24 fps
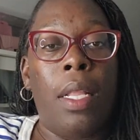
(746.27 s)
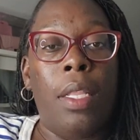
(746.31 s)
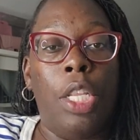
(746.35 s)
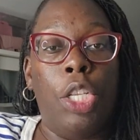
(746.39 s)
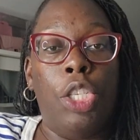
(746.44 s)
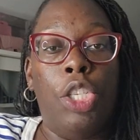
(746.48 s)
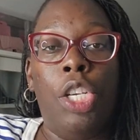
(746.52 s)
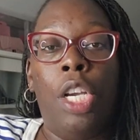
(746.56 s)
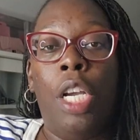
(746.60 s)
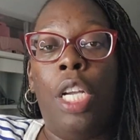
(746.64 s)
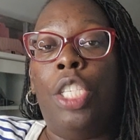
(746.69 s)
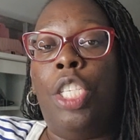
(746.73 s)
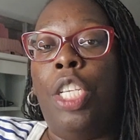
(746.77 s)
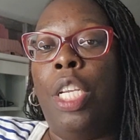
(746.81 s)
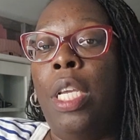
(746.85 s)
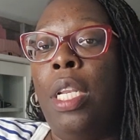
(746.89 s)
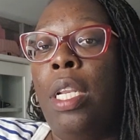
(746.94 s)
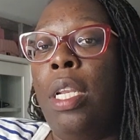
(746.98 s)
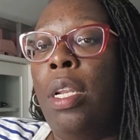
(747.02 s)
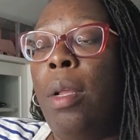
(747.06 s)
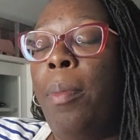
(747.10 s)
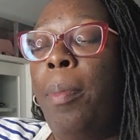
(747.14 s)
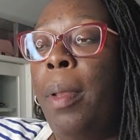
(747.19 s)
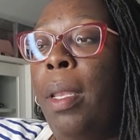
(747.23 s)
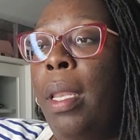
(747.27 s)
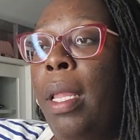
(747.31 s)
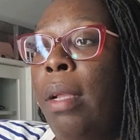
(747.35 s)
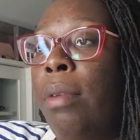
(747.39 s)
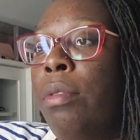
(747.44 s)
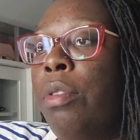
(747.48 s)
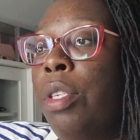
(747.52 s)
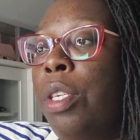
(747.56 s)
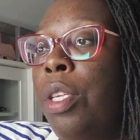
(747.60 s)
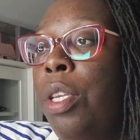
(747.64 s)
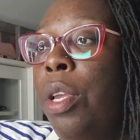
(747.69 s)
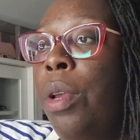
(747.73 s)
The judge ended up
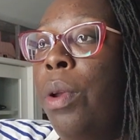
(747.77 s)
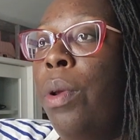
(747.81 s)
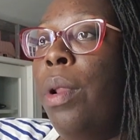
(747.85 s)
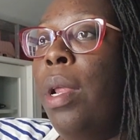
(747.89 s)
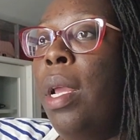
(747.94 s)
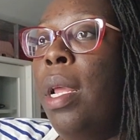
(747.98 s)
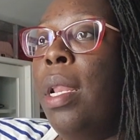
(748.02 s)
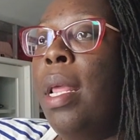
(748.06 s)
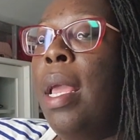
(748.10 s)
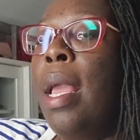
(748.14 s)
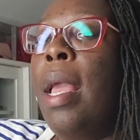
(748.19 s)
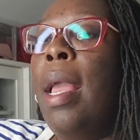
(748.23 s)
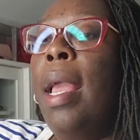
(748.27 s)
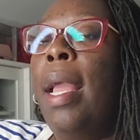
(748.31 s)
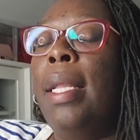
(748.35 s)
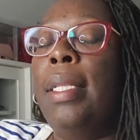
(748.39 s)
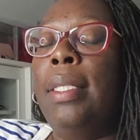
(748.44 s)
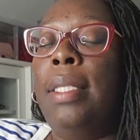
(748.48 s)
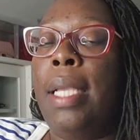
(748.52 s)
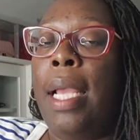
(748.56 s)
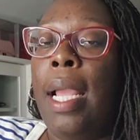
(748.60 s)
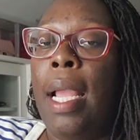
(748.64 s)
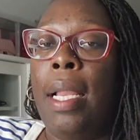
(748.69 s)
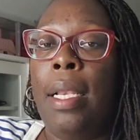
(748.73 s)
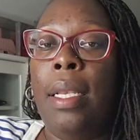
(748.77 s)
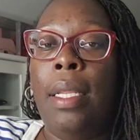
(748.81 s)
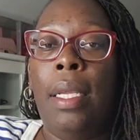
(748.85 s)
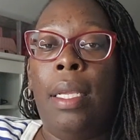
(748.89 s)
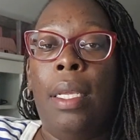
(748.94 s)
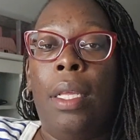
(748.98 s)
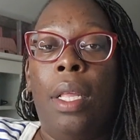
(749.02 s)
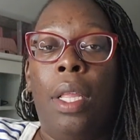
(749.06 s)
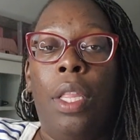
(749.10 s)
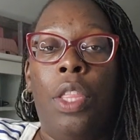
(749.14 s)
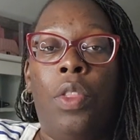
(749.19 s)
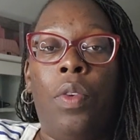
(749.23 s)
electrocuted, and
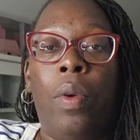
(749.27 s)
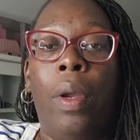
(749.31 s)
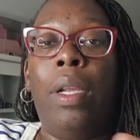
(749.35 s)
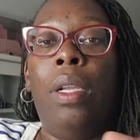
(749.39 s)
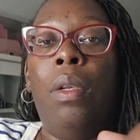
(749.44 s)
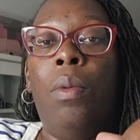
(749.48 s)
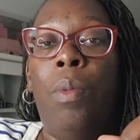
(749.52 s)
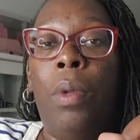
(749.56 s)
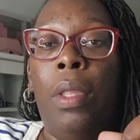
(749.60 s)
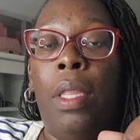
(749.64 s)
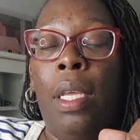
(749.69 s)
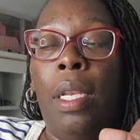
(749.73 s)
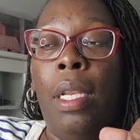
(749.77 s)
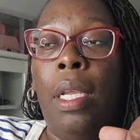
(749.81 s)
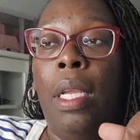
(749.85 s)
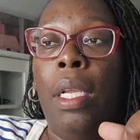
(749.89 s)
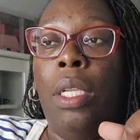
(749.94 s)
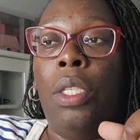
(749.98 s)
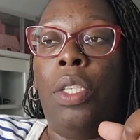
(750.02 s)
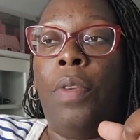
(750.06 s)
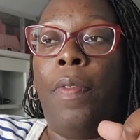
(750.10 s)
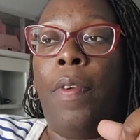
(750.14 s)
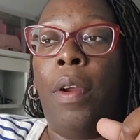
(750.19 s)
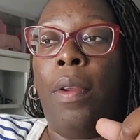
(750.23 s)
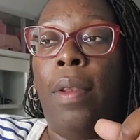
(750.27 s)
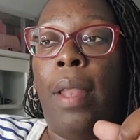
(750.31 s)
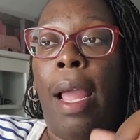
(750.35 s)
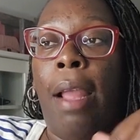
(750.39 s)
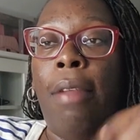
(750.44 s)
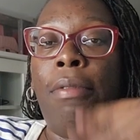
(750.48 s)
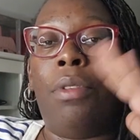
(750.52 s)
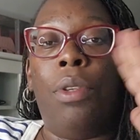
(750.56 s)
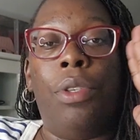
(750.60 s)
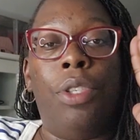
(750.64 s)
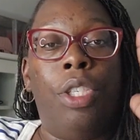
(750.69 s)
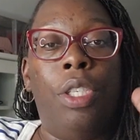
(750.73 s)
Tandy threatened within an inch of her
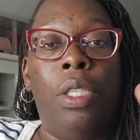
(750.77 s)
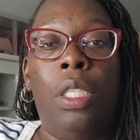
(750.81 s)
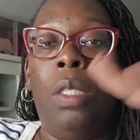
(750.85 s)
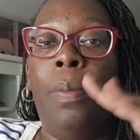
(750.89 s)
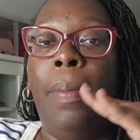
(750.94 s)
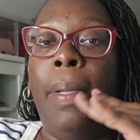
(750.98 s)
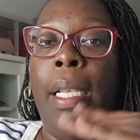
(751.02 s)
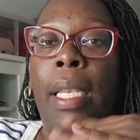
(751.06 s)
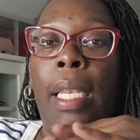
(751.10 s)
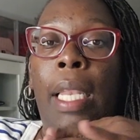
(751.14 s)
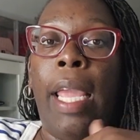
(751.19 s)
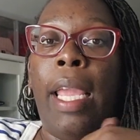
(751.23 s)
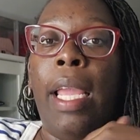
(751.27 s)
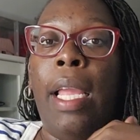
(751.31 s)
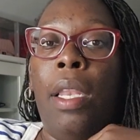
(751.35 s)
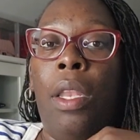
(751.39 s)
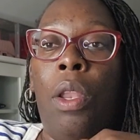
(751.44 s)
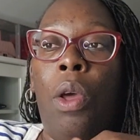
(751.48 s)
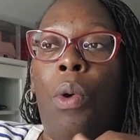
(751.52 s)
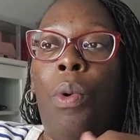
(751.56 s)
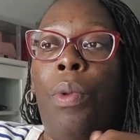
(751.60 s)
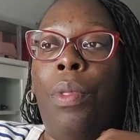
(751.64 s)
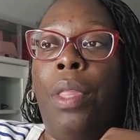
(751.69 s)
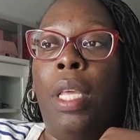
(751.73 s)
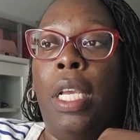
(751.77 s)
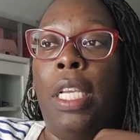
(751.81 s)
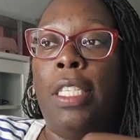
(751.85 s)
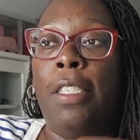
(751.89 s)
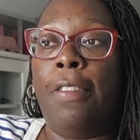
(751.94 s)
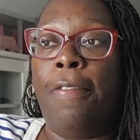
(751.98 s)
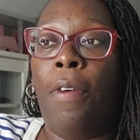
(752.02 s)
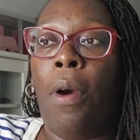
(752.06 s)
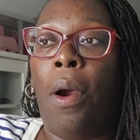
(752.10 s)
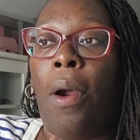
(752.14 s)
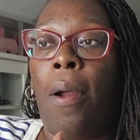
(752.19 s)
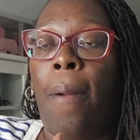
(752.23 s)
life. So she's been laying low
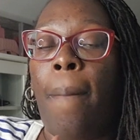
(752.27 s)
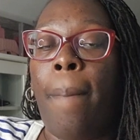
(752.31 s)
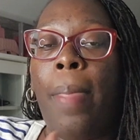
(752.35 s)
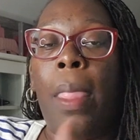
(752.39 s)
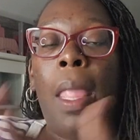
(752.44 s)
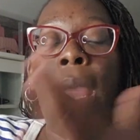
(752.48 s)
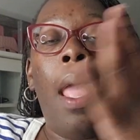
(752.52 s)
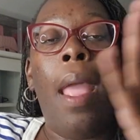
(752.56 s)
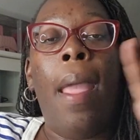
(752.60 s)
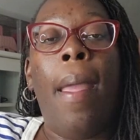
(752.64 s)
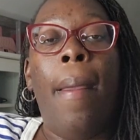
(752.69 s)
thus far.